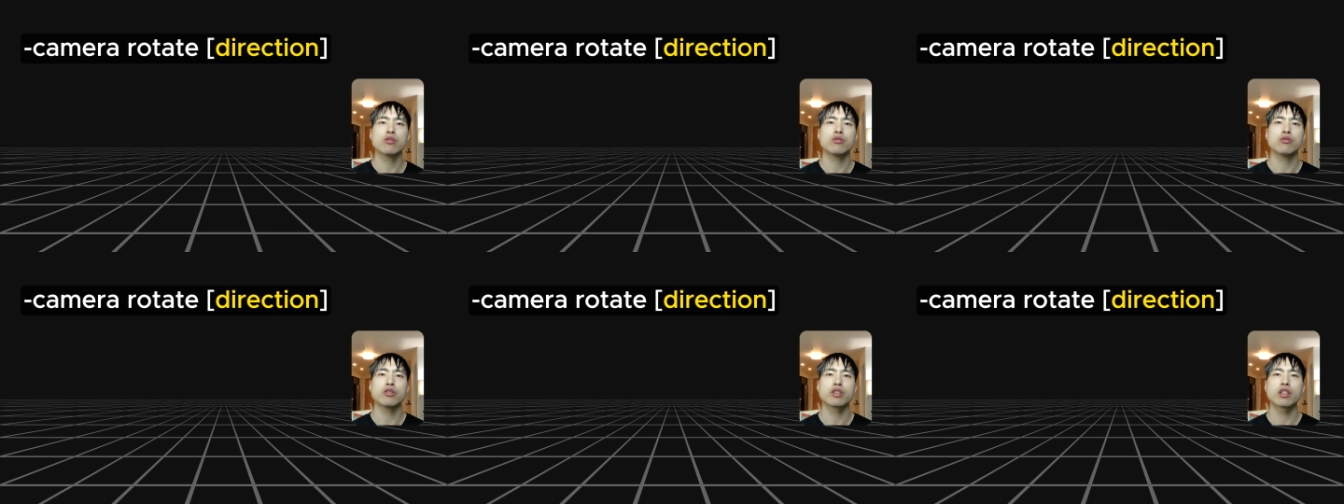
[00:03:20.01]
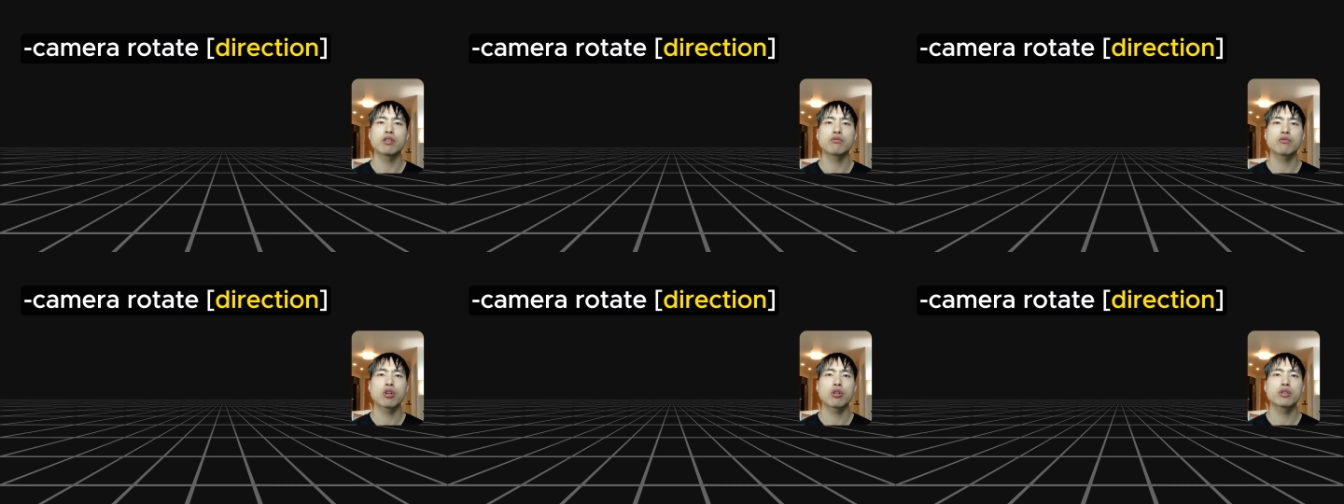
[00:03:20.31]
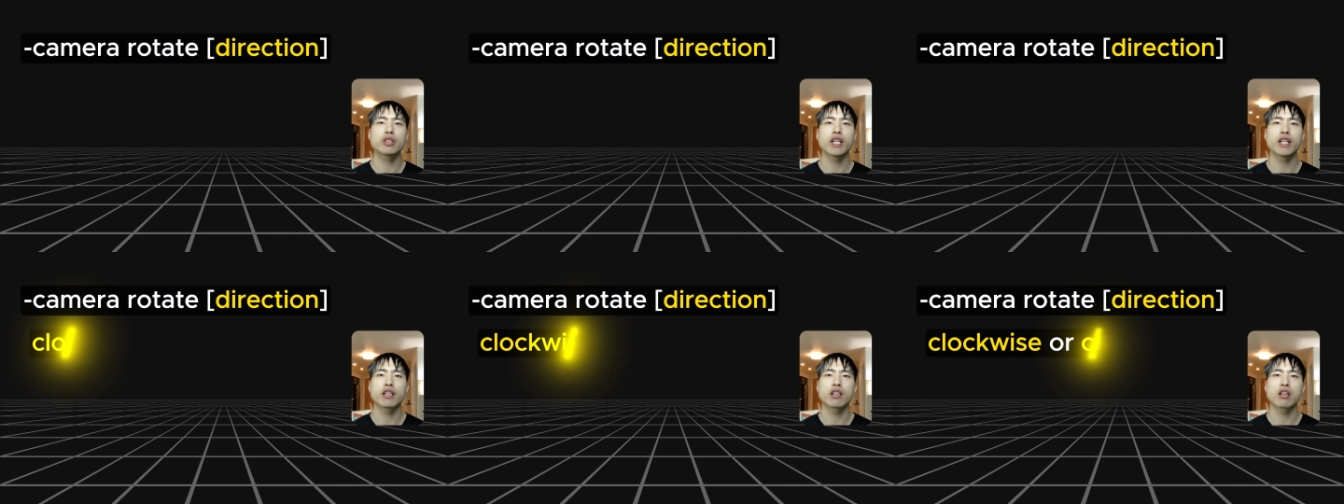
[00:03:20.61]
You can
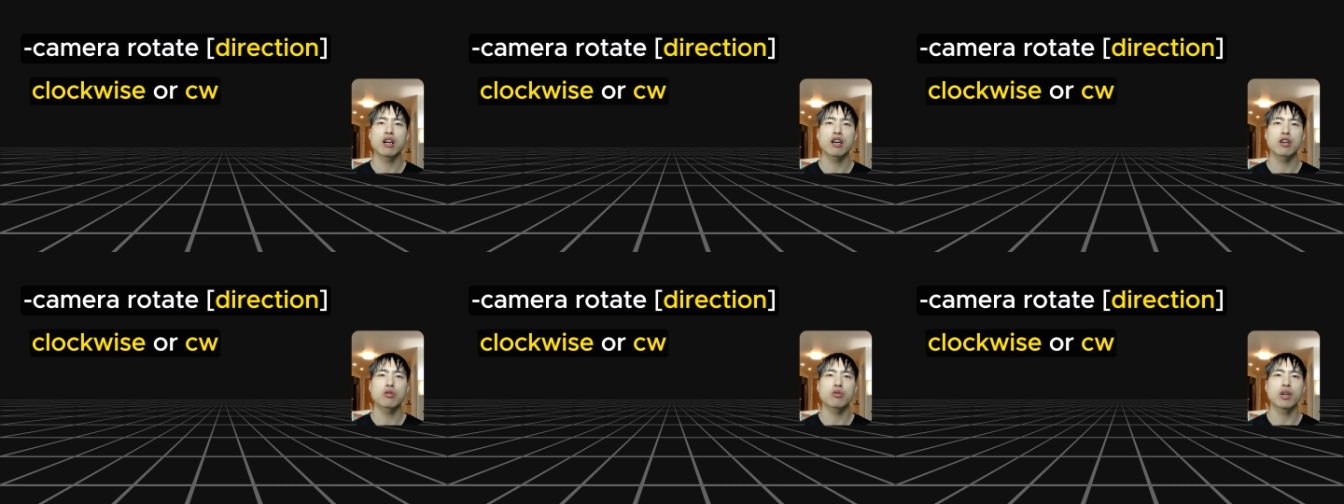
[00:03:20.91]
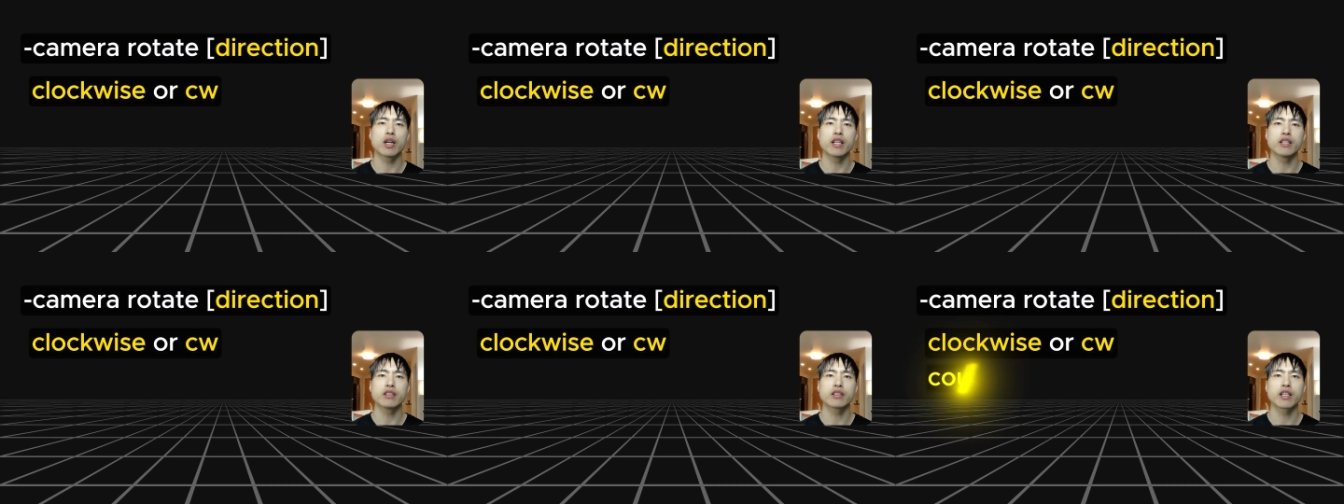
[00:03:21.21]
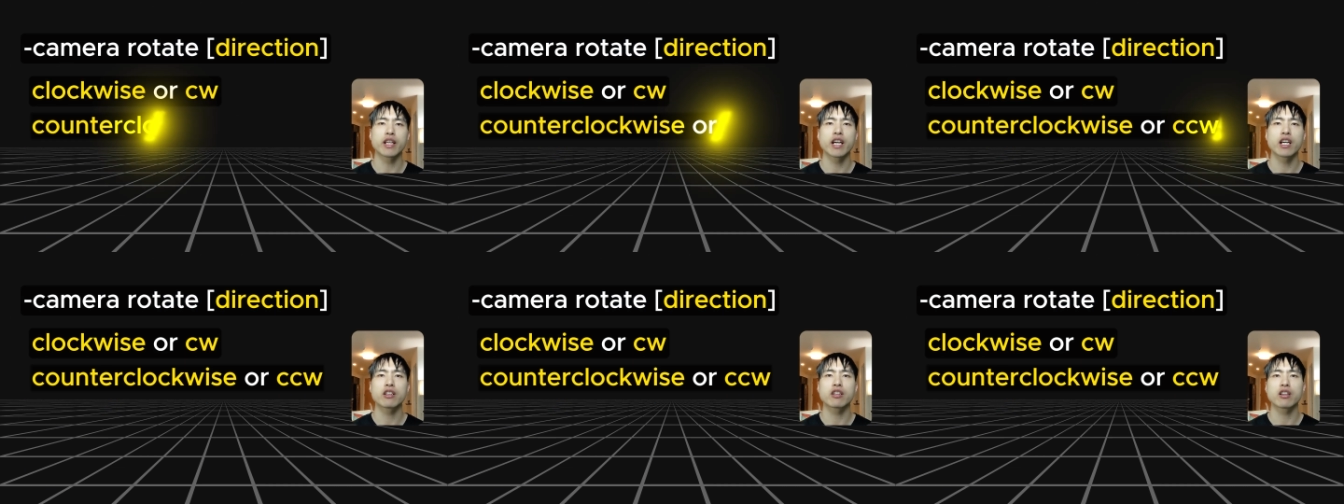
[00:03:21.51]
rotate clockwise,
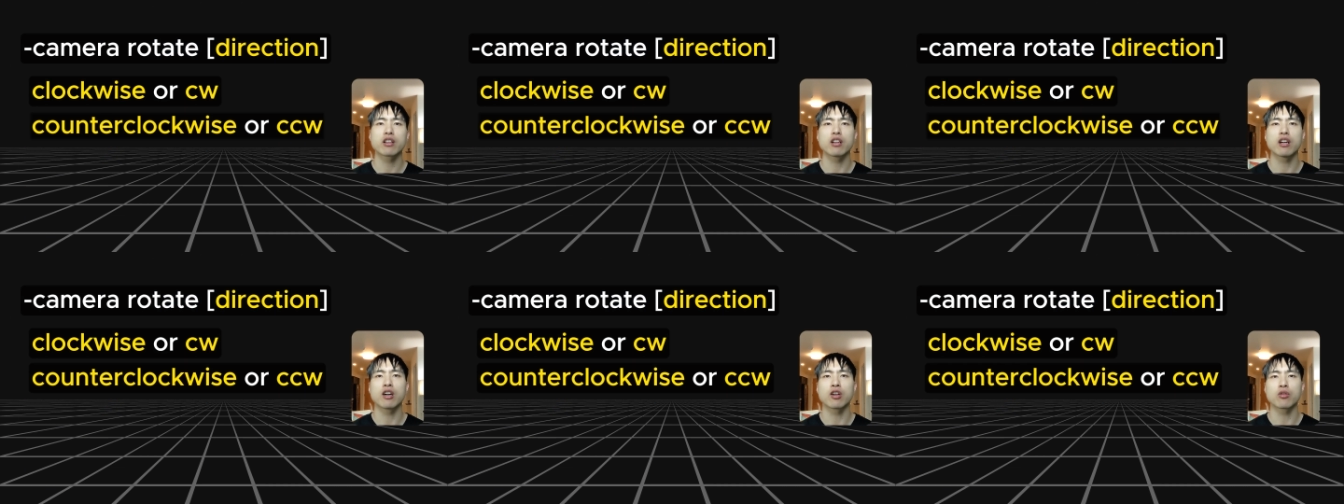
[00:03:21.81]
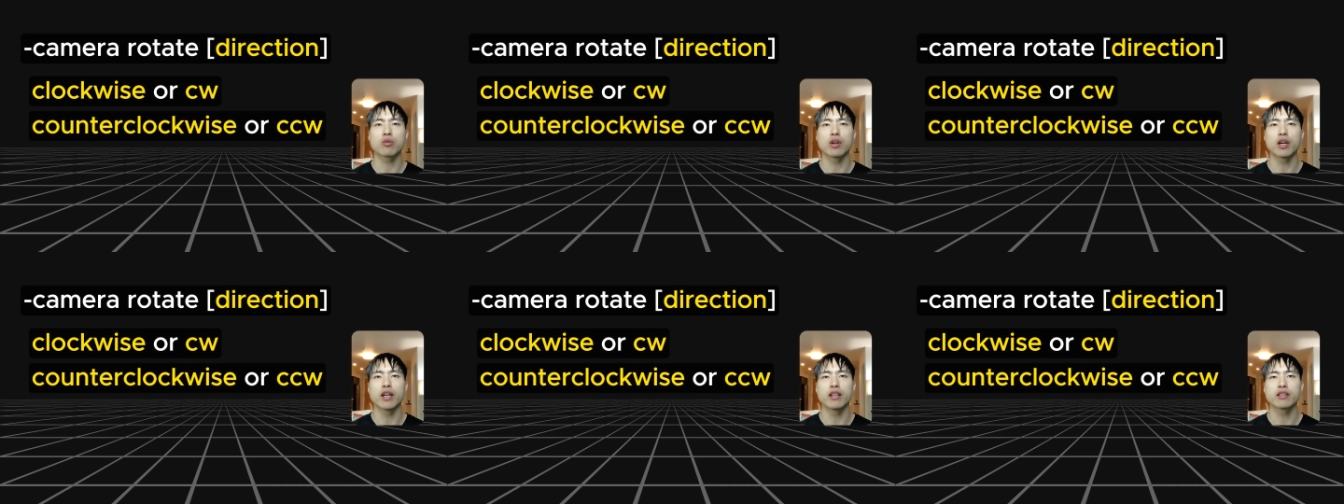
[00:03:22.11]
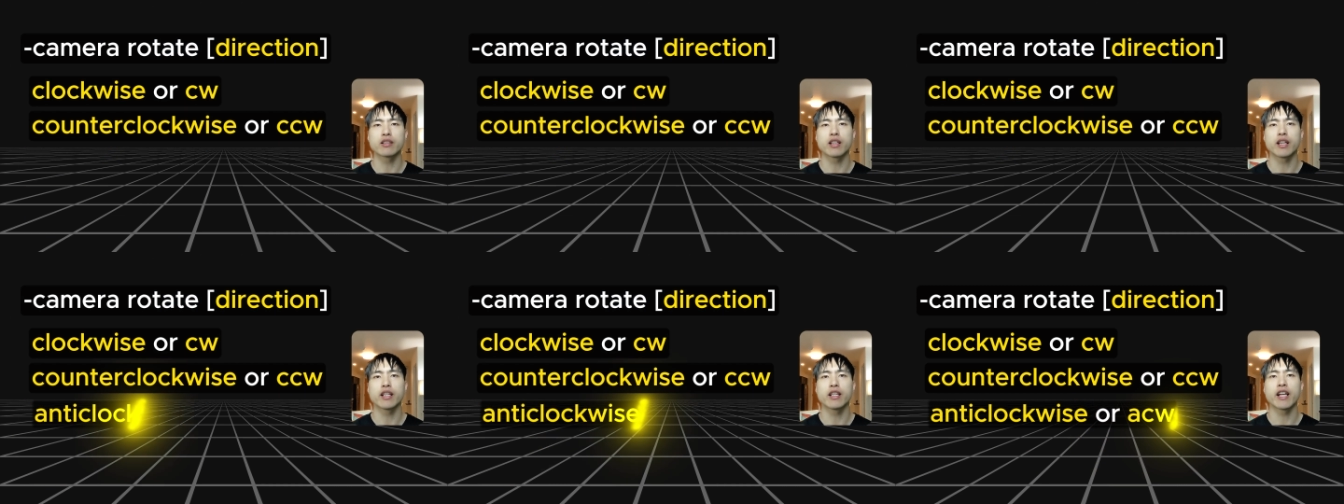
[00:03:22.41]

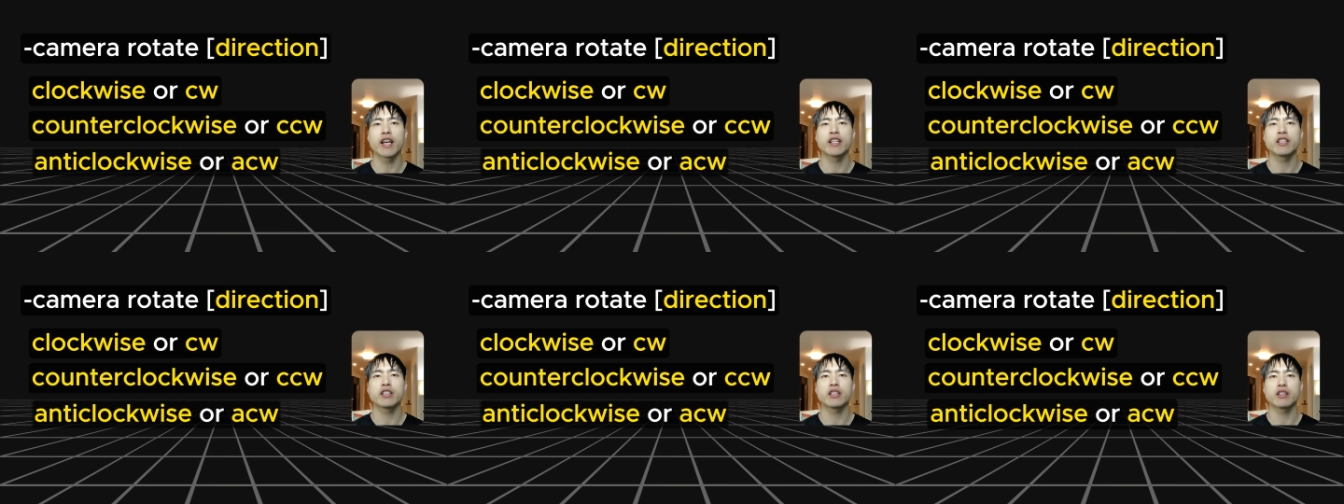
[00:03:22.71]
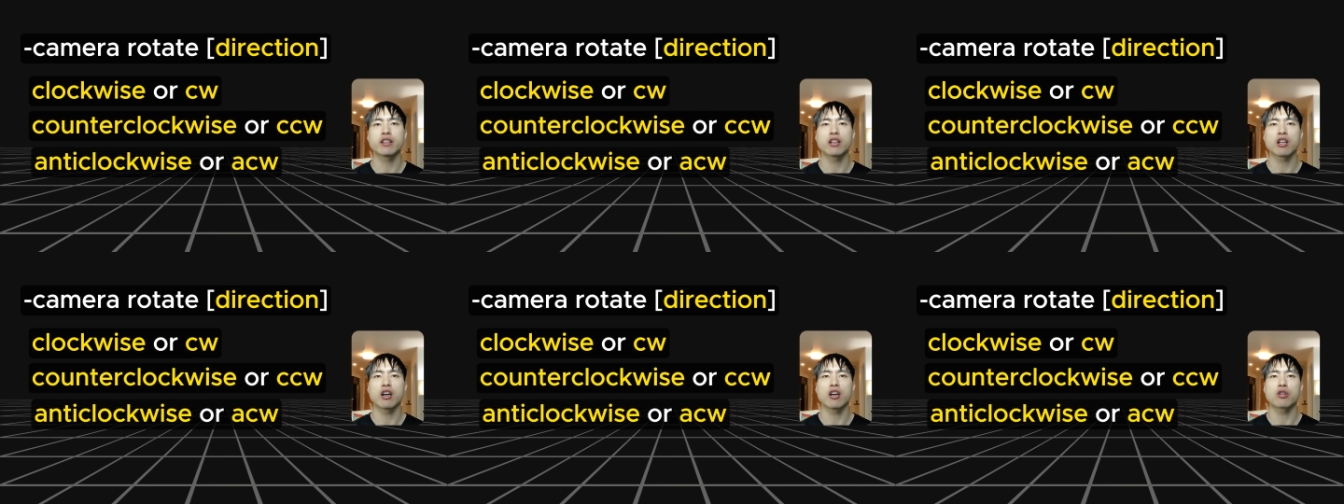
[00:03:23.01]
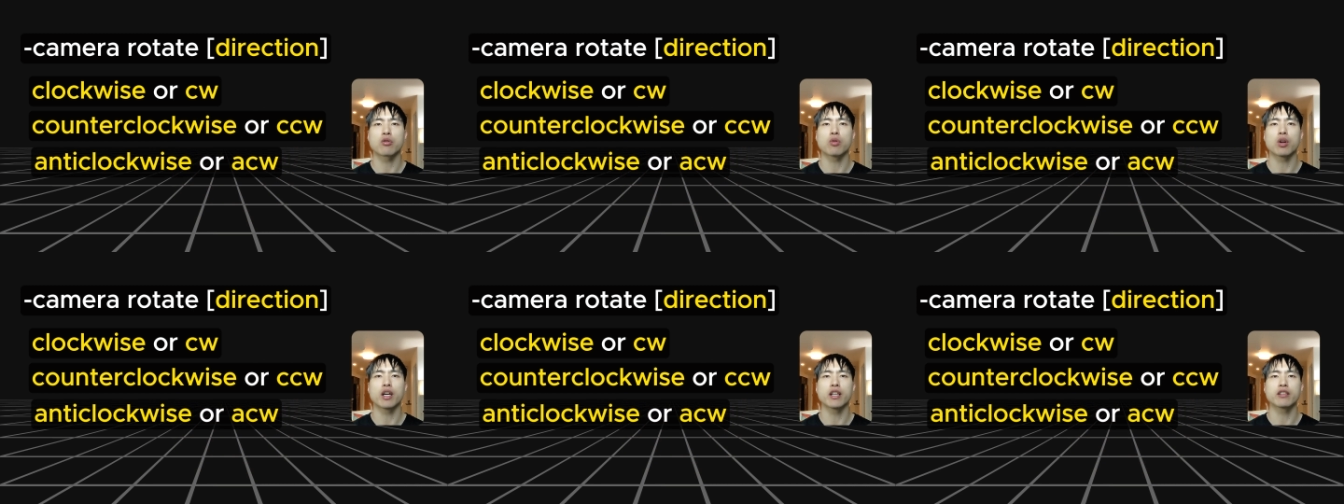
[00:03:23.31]
counterclockwise, and
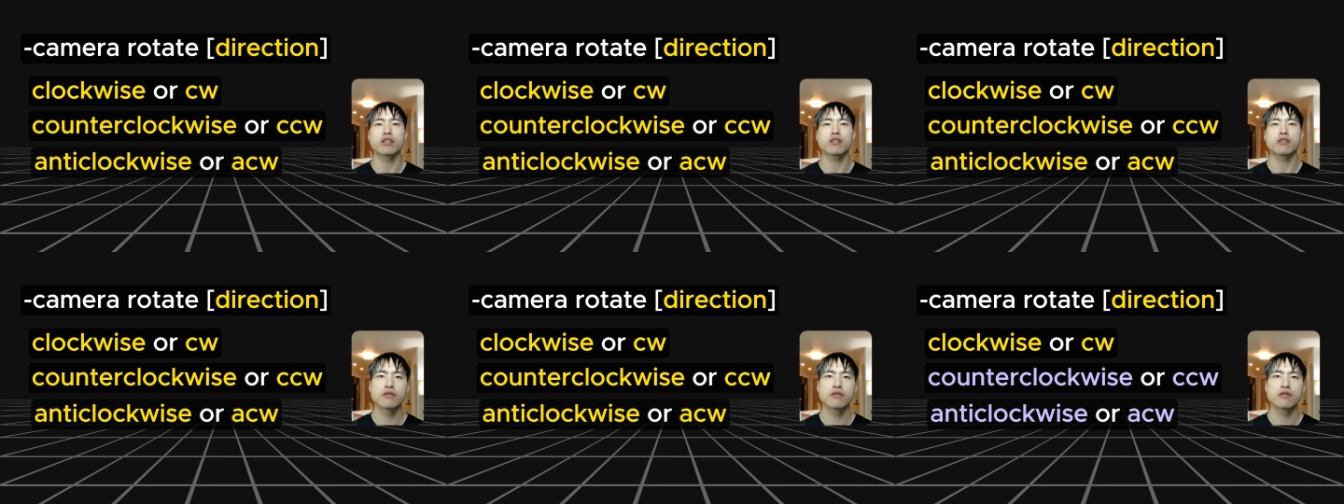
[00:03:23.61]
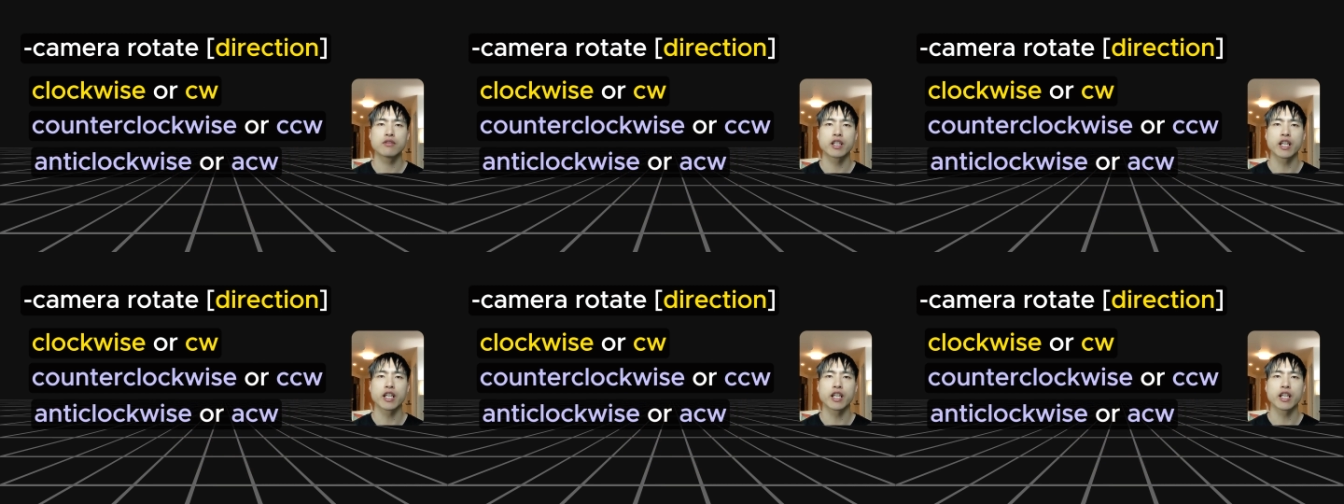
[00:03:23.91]
anti-clockwise.